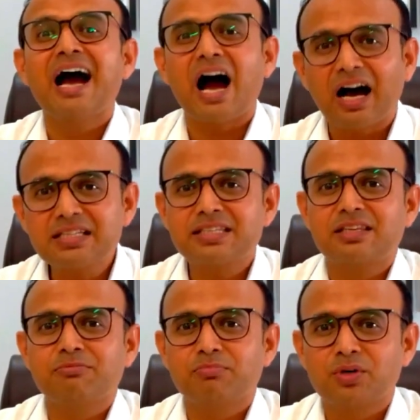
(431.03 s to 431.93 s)
ask
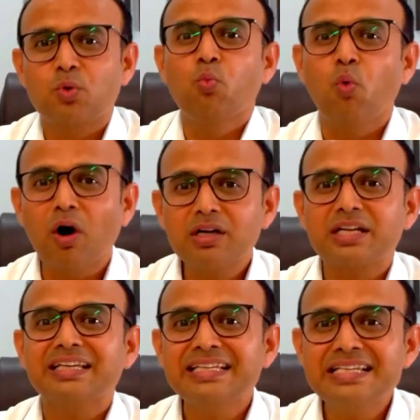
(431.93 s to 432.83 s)
him
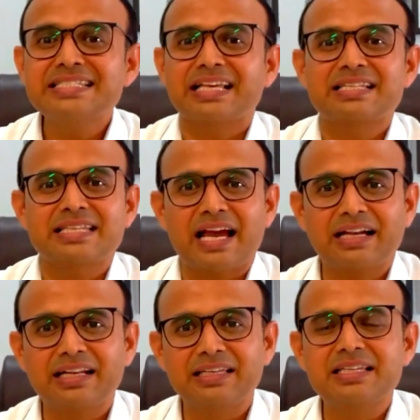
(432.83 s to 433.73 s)
what is
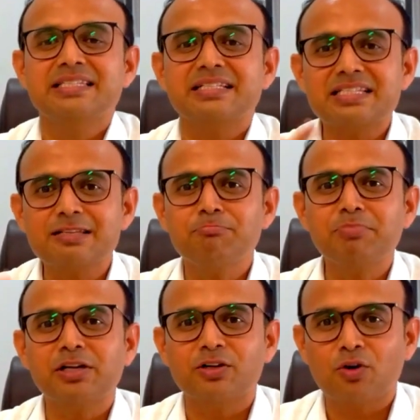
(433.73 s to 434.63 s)
exactly, is it
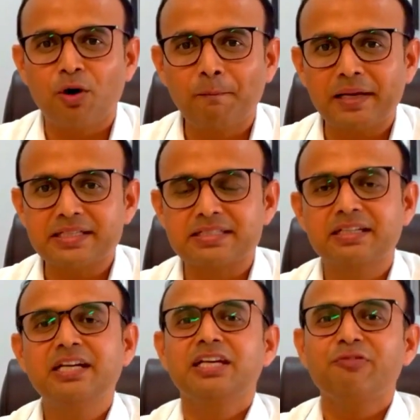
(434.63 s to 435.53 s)
simple or complex?
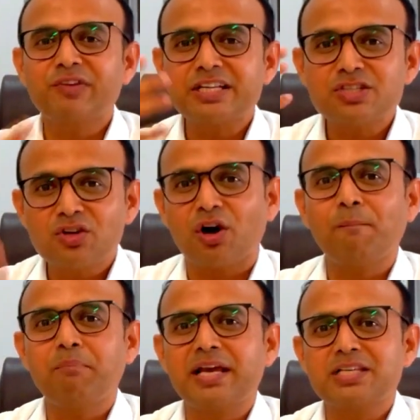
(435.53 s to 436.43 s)
If it is
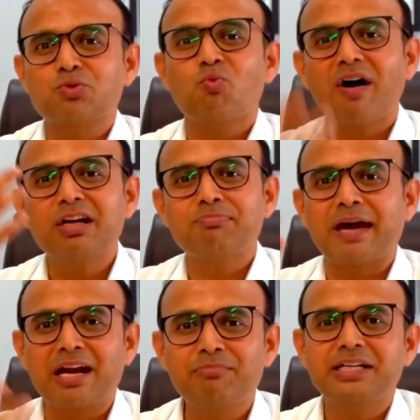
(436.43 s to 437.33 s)
complex, what
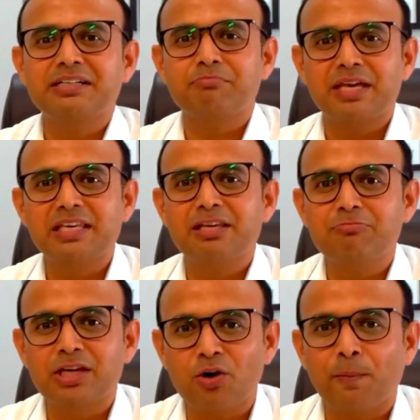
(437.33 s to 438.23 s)
parameter making
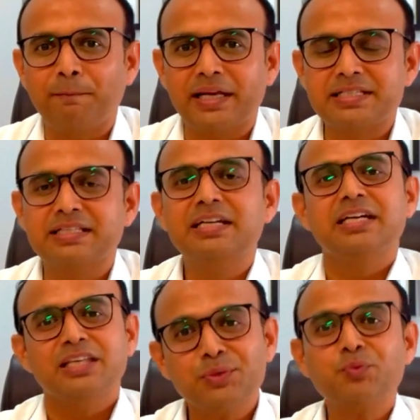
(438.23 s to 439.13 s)
me complex?
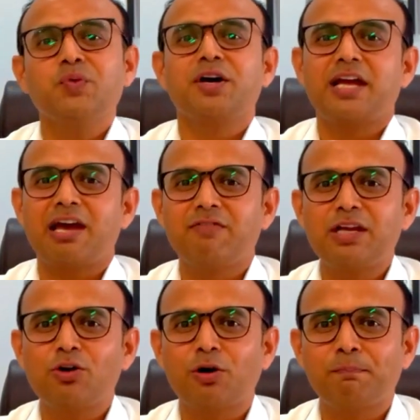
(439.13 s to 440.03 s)
If we are
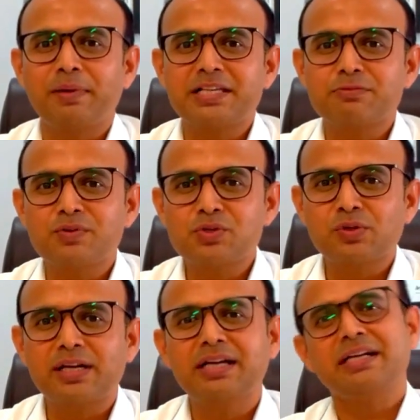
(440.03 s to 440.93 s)
having complex
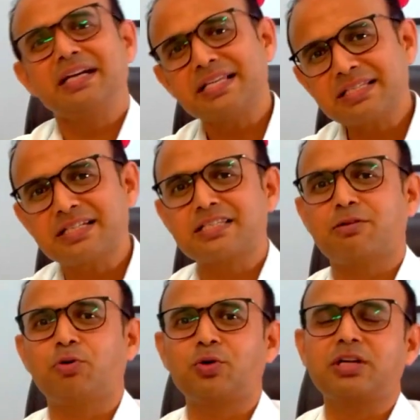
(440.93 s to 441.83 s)
fistula, discuss
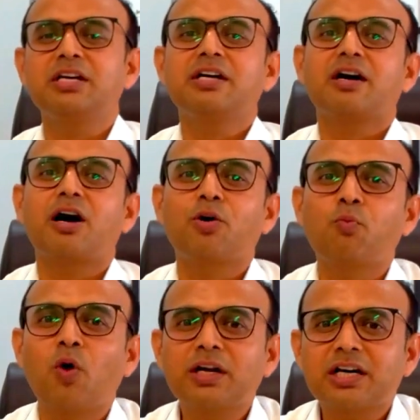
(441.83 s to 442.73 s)
about
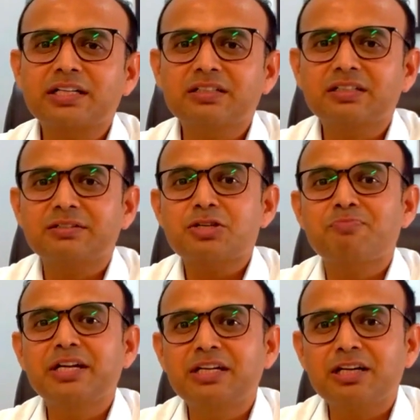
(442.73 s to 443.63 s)
what are the
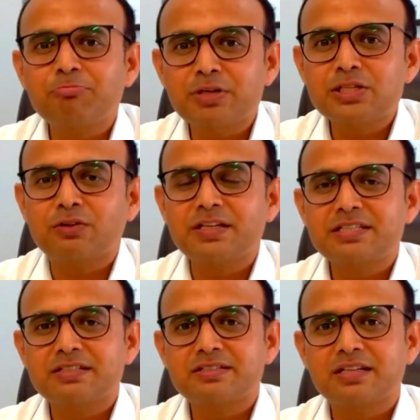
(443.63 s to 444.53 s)
sphincter preserving
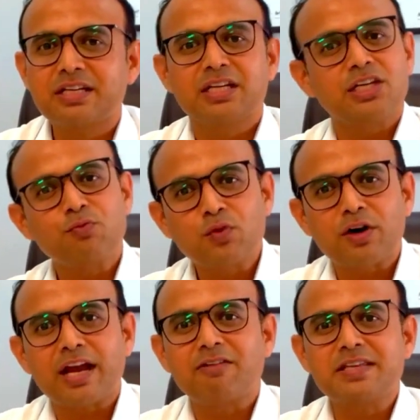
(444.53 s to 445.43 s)
surgery. If you
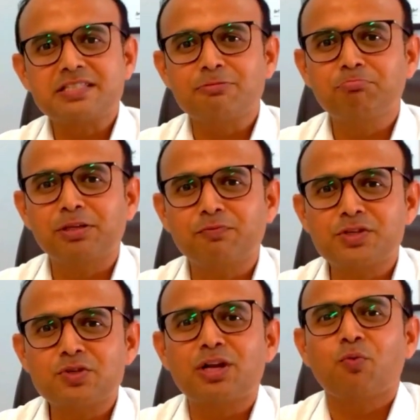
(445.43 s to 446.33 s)
are having simple
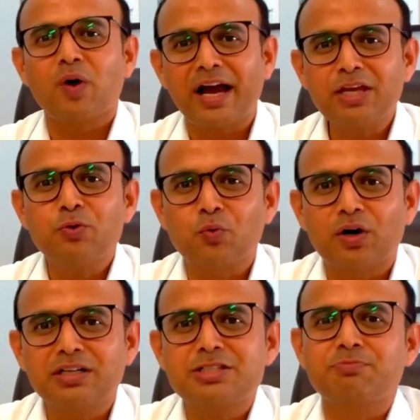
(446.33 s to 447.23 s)
fistula, why you
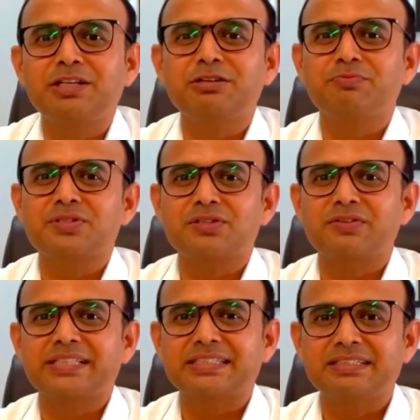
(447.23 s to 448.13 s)
want sphincter
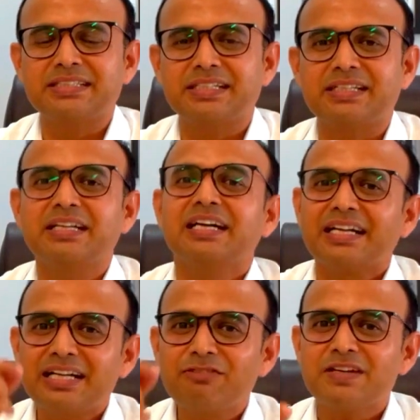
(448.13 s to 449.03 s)
preserving surgery?
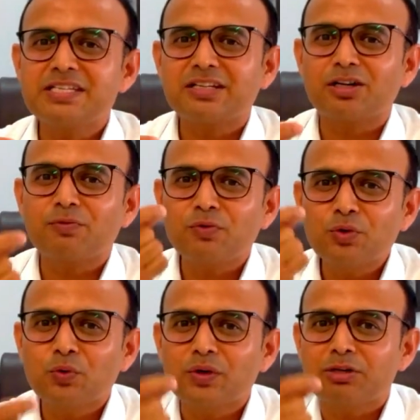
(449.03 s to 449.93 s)
Division of
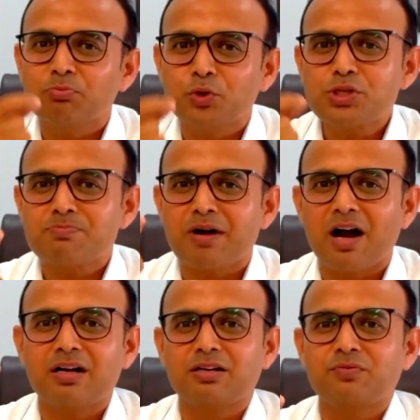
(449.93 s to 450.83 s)
lowermost
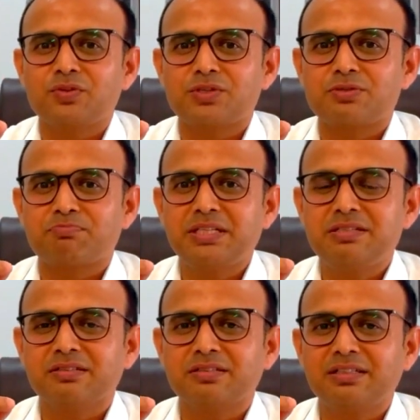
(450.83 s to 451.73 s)
part of your
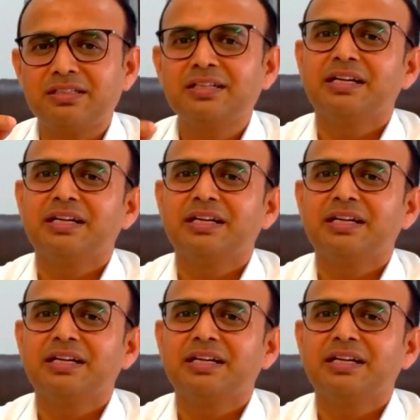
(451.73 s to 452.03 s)
sphincter